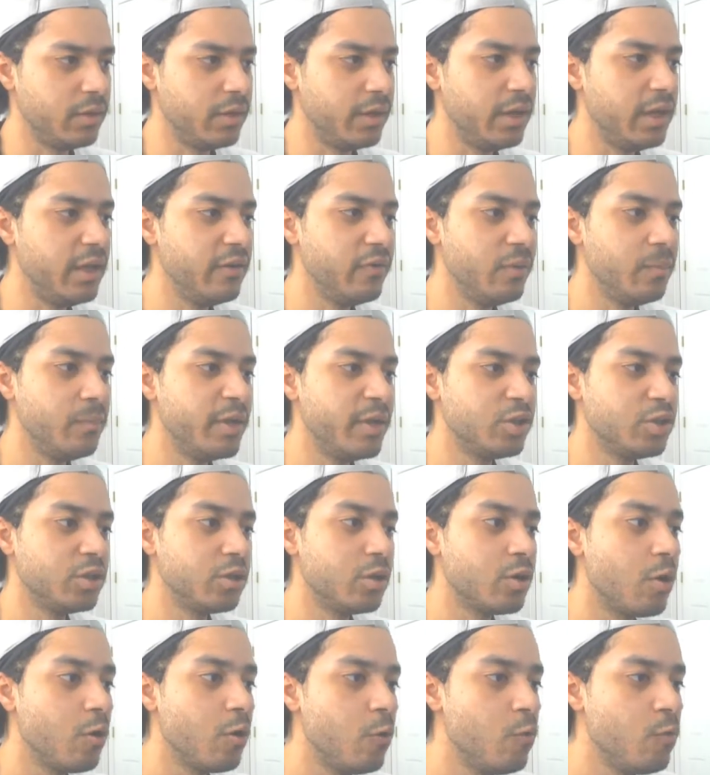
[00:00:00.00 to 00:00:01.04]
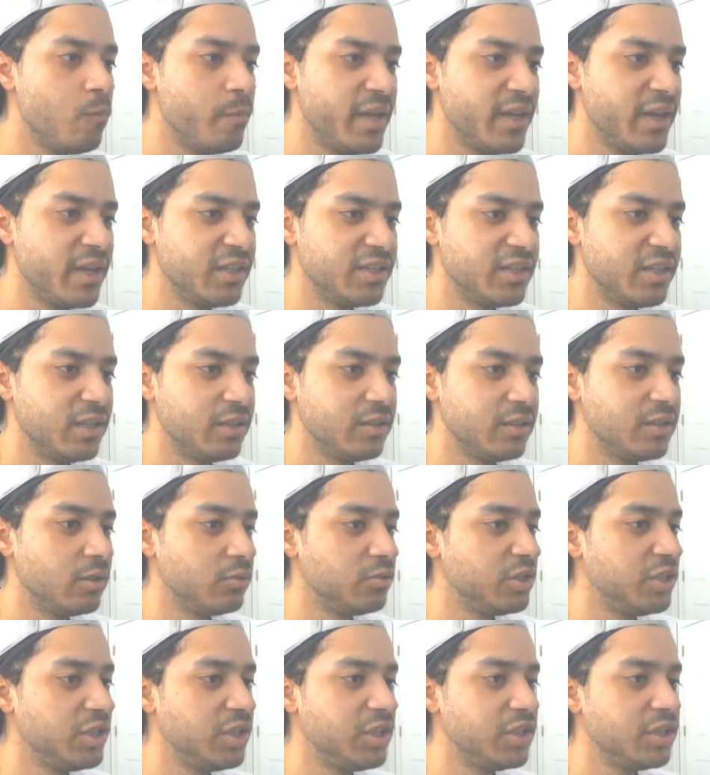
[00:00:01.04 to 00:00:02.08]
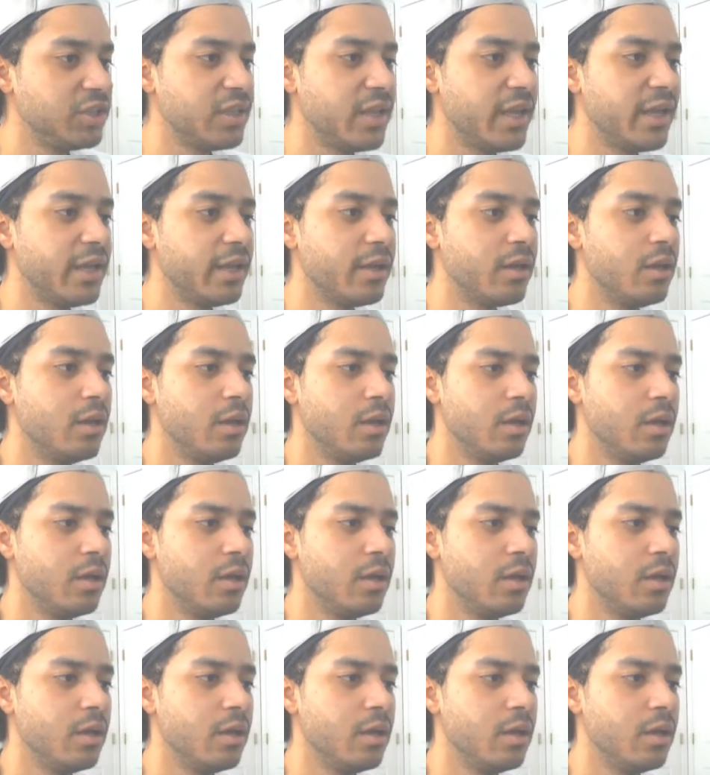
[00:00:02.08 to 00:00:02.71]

He even mentioned cold medicine. So she is like